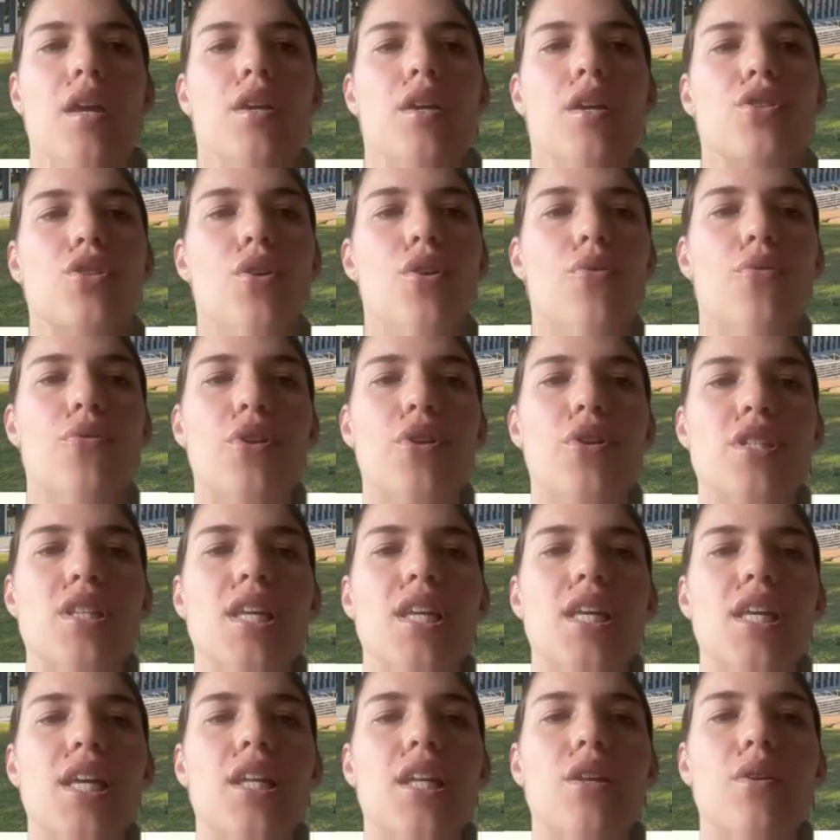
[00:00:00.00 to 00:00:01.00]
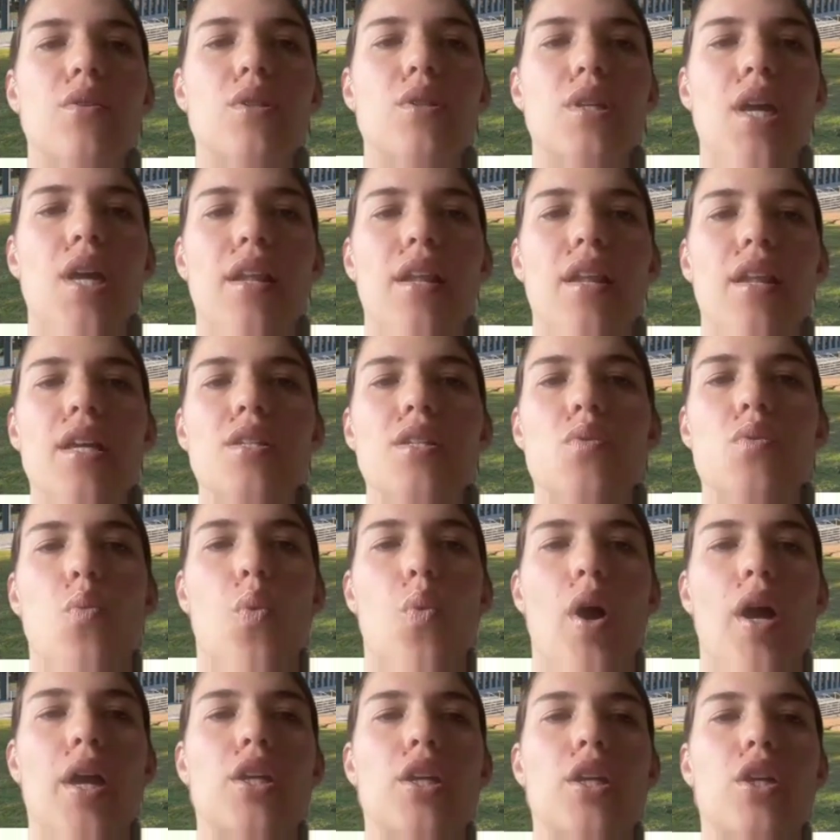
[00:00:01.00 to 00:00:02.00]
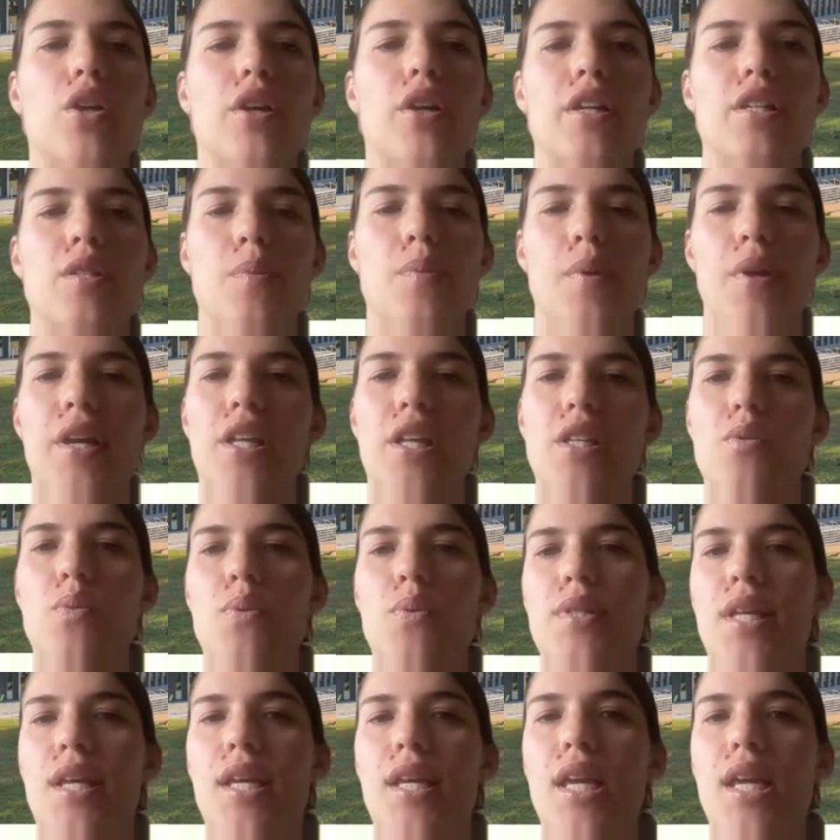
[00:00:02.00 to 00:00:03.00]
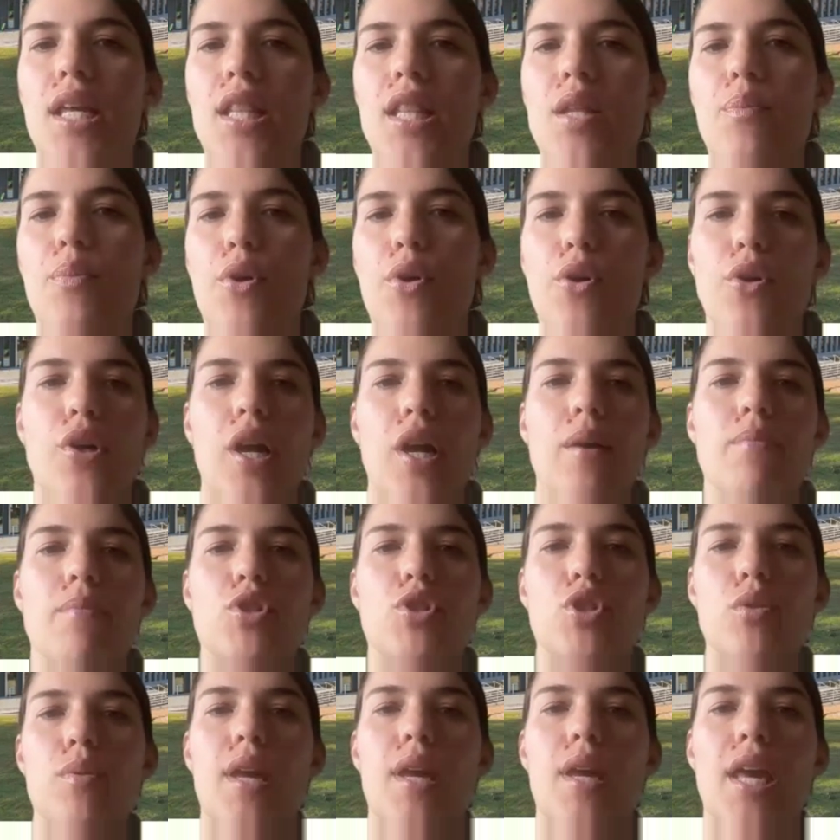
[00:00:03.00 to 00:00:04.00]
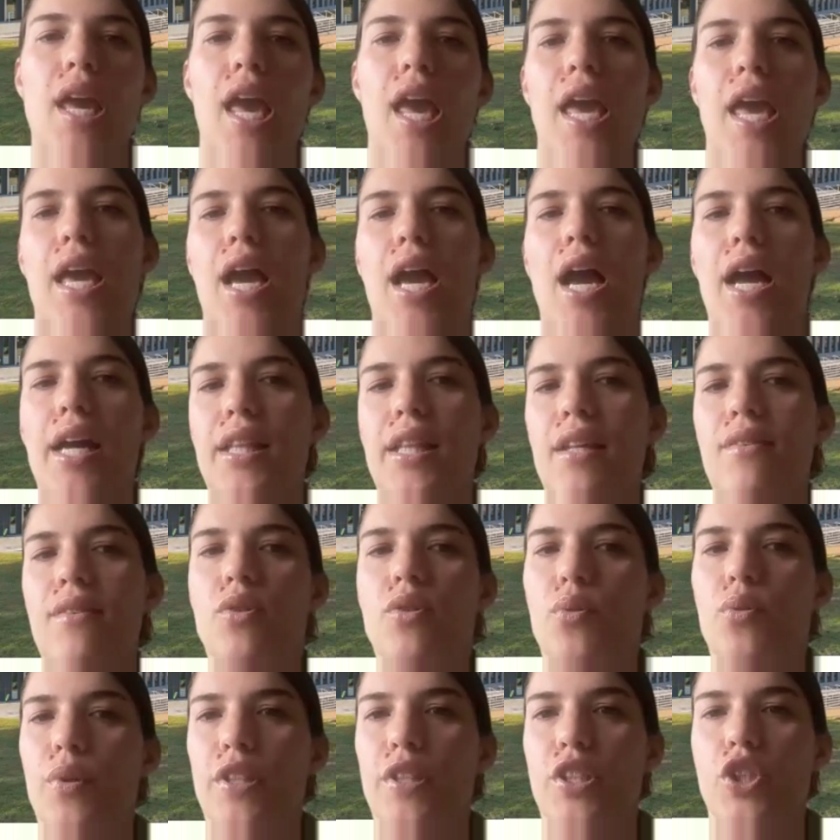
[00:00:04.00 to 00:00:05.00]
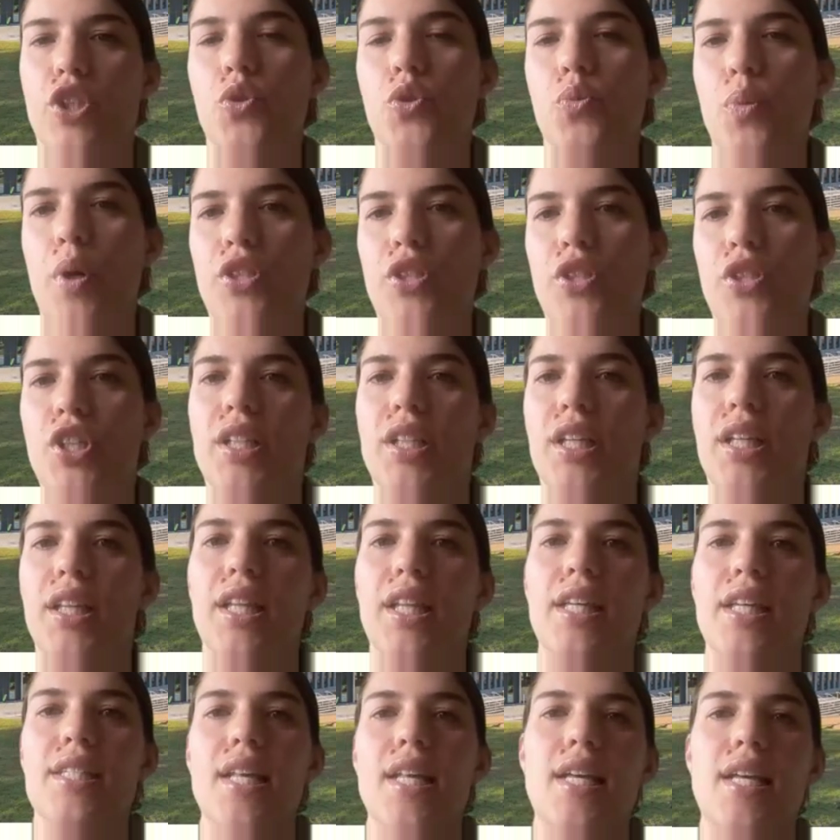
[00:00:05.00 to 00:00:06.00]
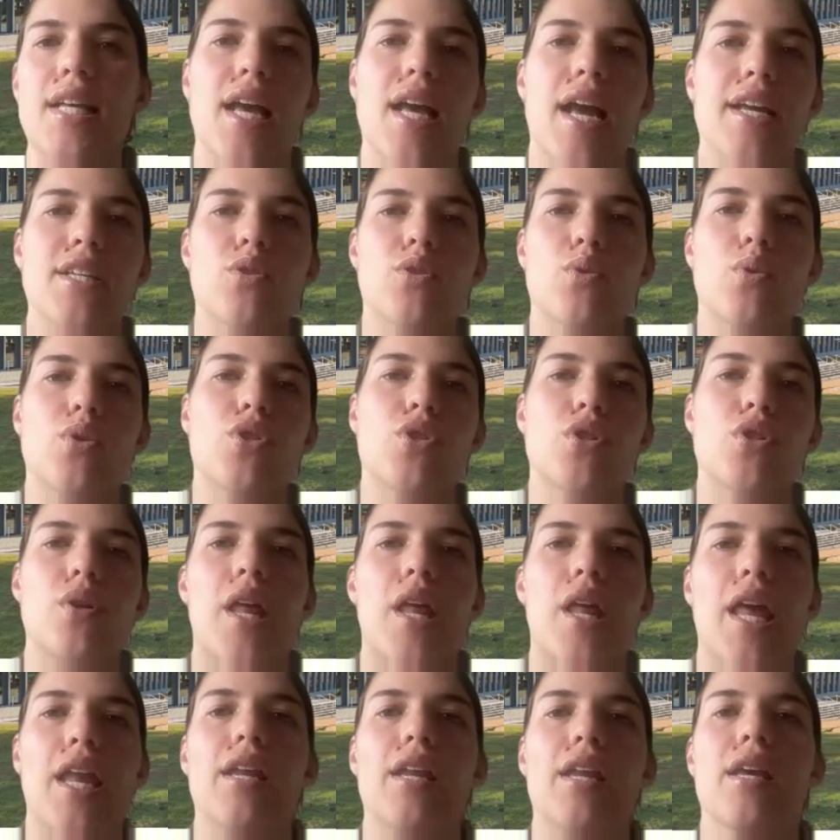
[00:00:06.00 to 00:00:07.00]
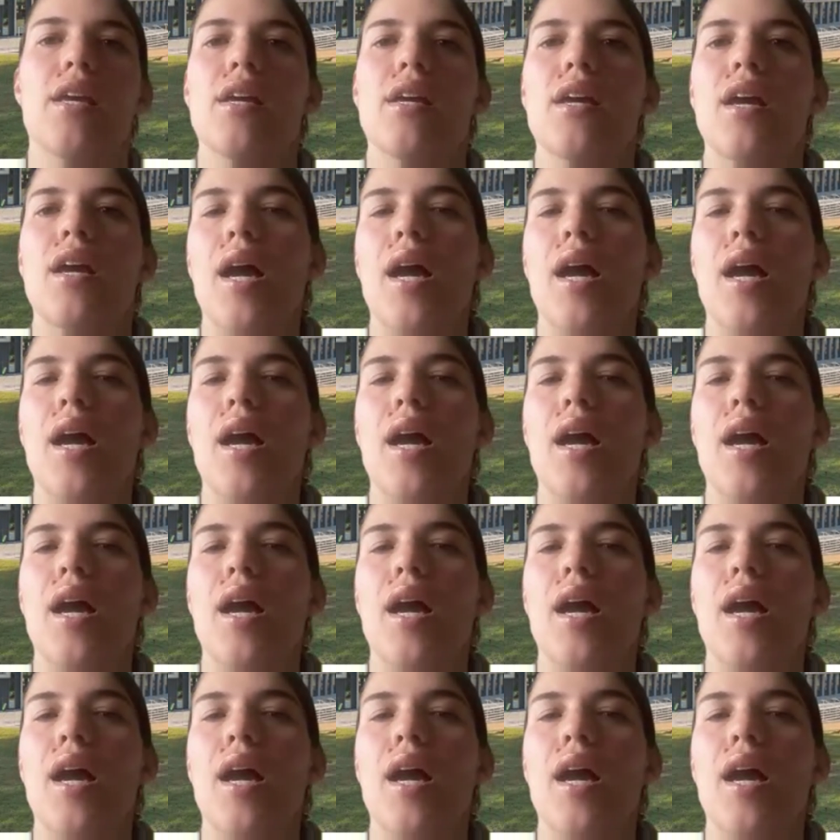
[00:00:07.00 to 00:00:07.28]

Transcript: So firstly, can you tell us what your experience was like in the program doing a high-level research project like this as a high school student